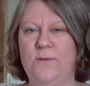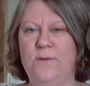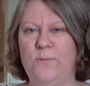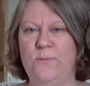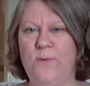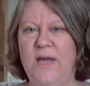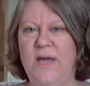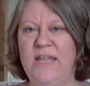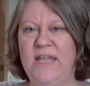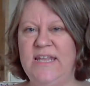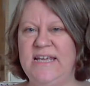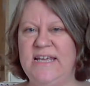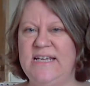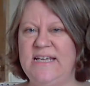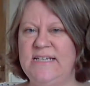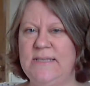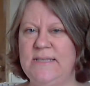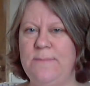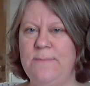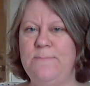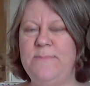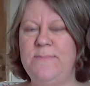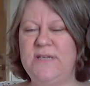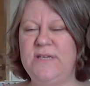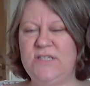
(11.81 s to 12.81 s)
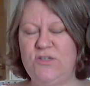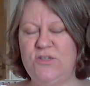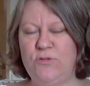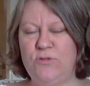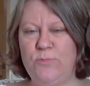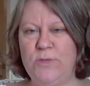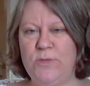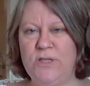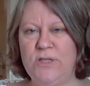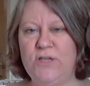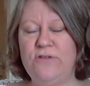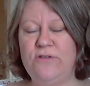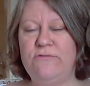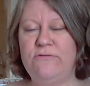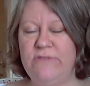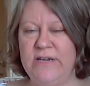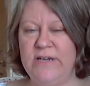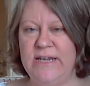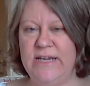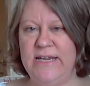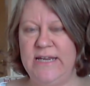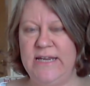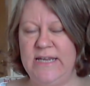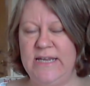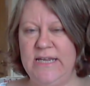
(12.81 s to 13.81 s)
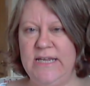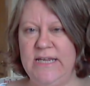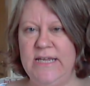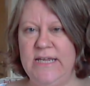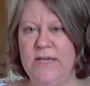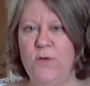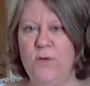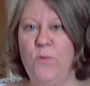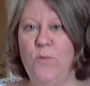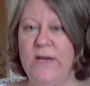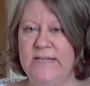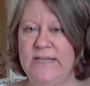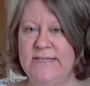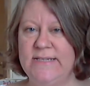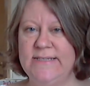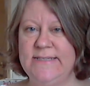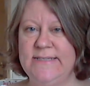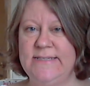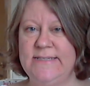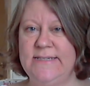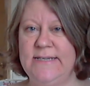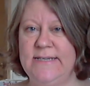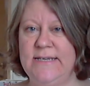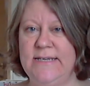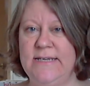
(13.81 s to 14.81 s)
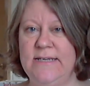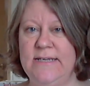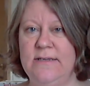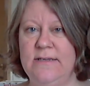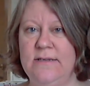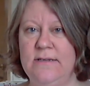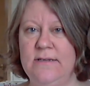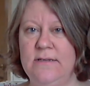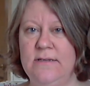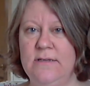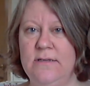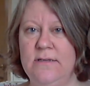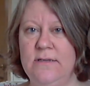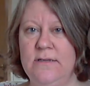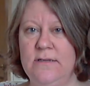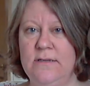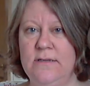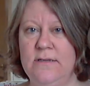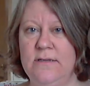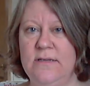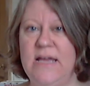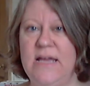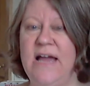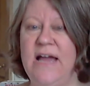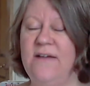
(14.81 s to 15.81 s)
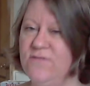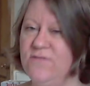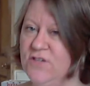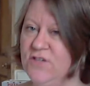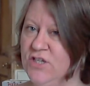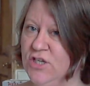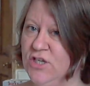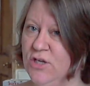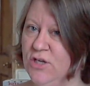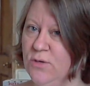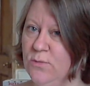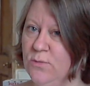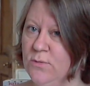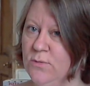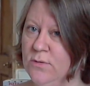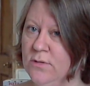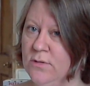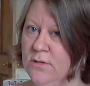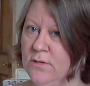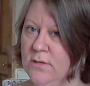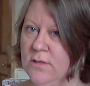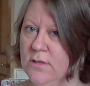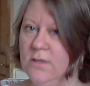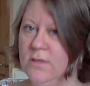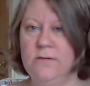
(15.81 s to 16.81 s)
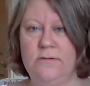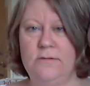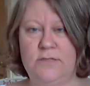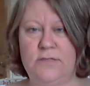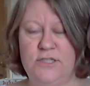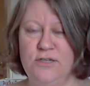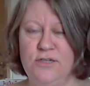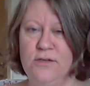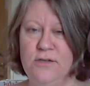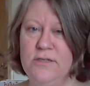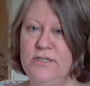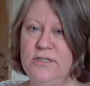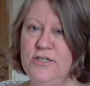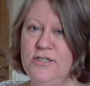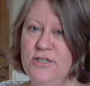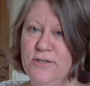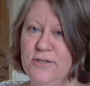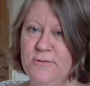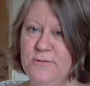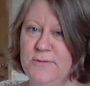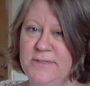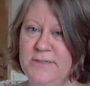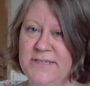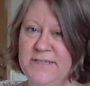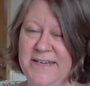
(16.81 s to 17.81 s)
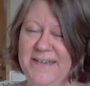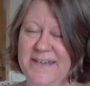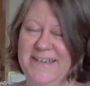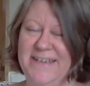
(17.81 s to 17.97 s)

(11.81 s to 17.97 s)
Well, it's a miserable, rainy Wednesday afternoon. No, it's not, it's Tuesday.